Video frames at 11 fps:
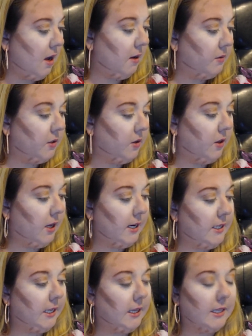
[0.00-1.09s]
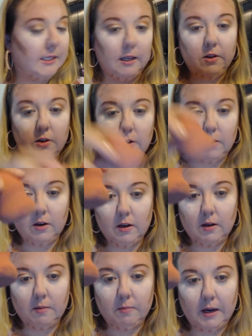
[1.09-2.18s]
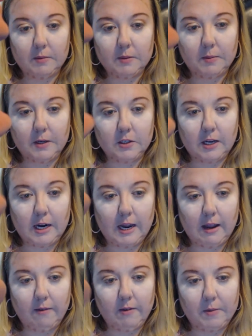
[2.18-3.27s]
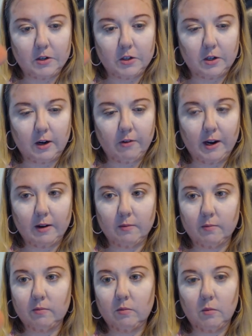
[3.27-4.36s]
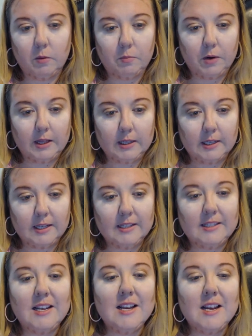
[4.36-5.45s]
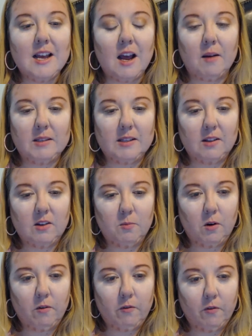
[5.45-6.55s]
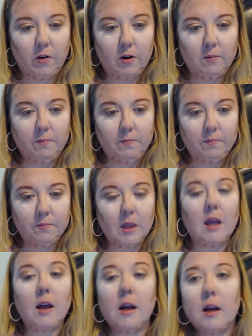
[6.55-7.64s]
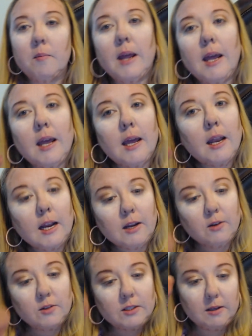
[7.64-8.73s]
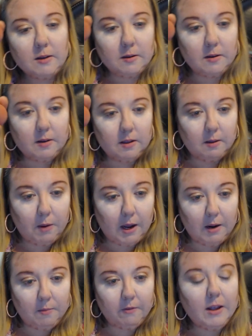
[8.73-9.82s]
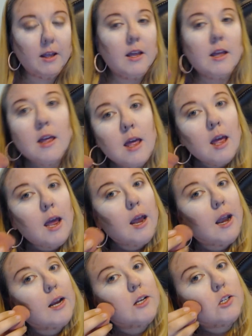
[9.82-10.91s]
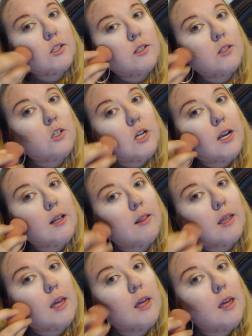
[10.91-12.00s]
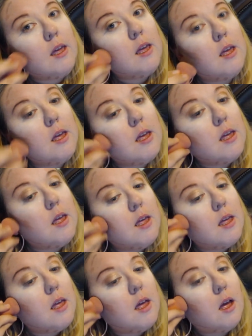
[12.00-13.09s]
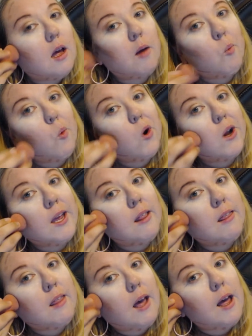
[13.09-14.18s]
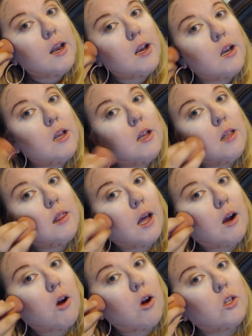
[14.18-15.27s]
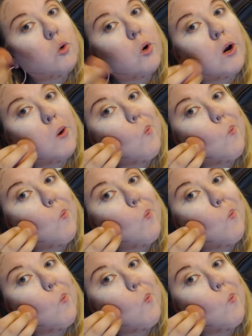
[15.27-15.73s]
So then I take this other makeup sponge that I have. I'm not sure, I forget what brand this is. It's a little more firm, and I use the bottom of it, and I just gently work in that contour.